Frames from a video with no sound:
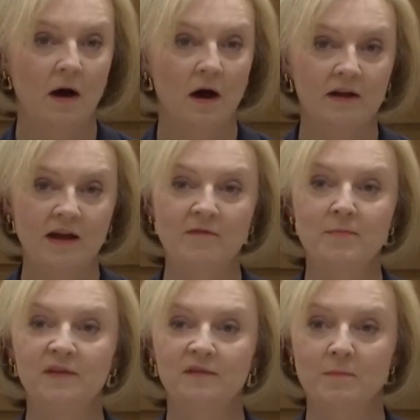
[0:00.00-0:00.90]
Our
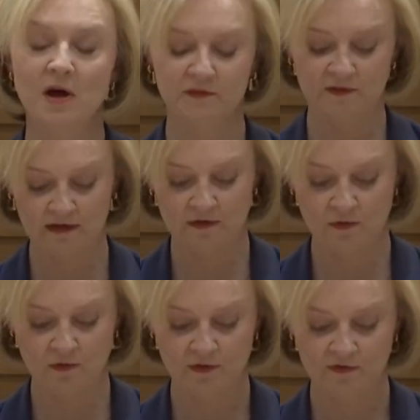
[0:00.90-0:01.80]
governments must
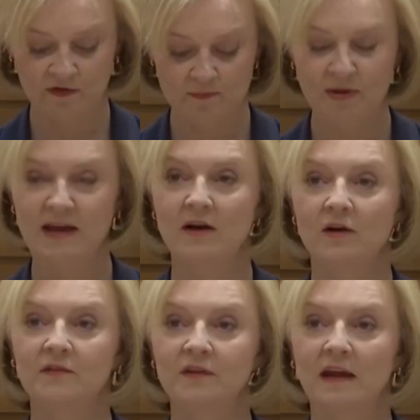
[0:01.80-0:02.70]
signal to the
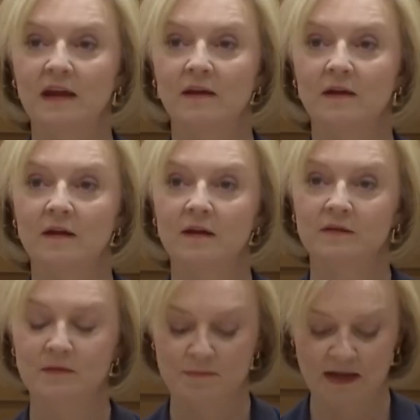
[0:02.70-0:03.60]
PRC
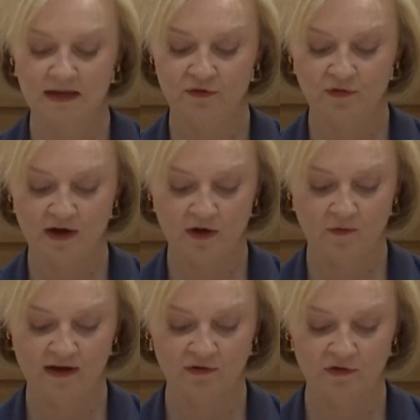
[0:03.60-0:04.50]
that military
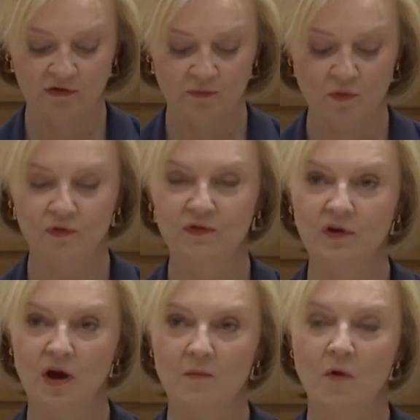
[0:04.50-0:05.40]
aggression towards
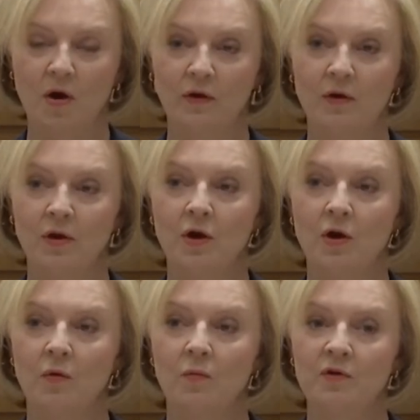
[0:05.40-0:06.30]
Taiwan
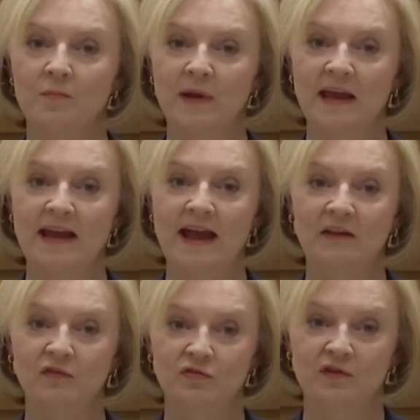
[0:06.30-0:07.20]
would be
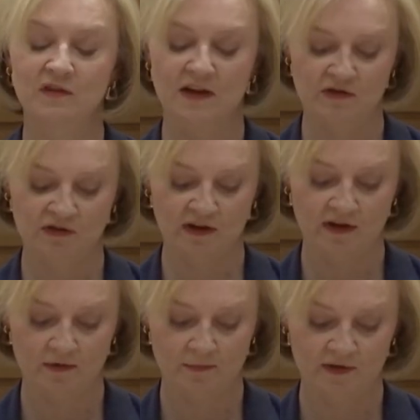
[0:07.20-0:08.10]
a
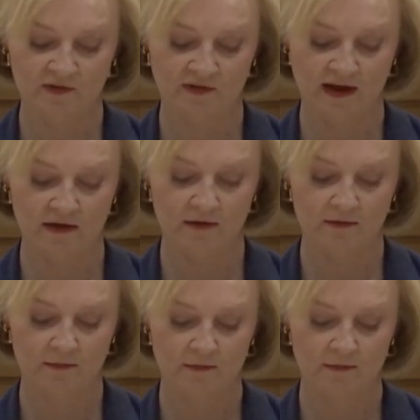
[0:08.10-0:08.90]
strategic mistake.